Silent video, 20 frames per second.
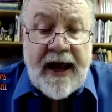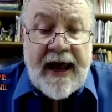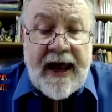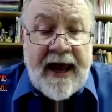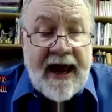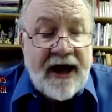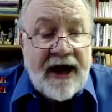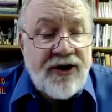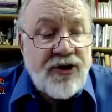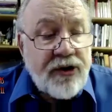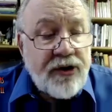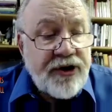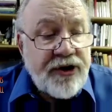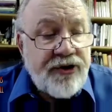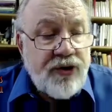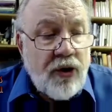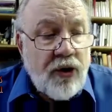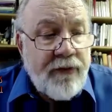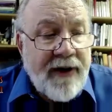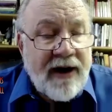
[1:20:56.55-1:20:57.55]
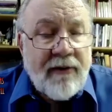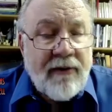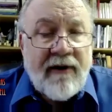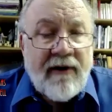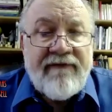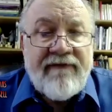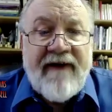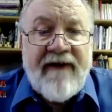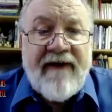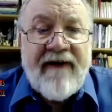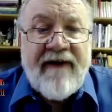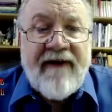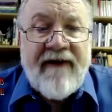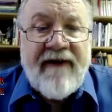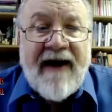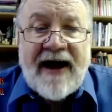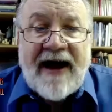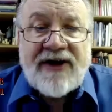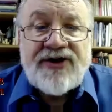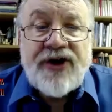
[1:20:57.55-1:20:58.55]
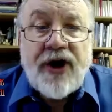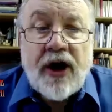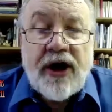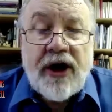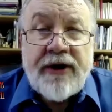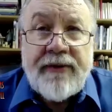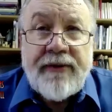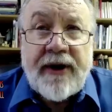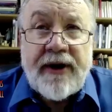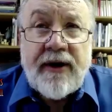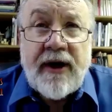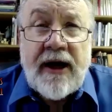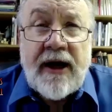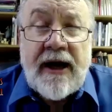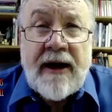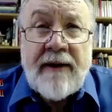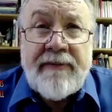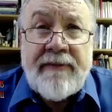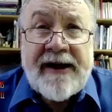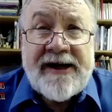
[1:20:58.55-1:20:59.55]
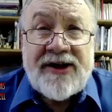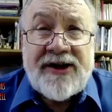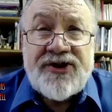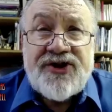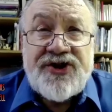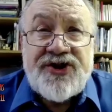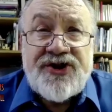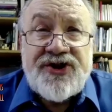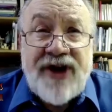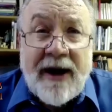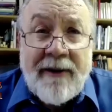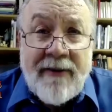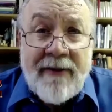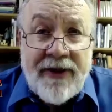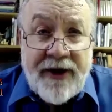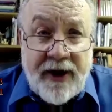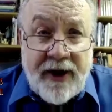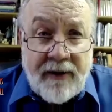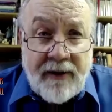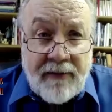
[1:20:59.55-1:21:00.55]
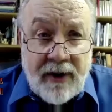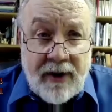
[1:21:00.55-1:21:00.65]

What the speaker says: And you can do a minimal facts argument because some of them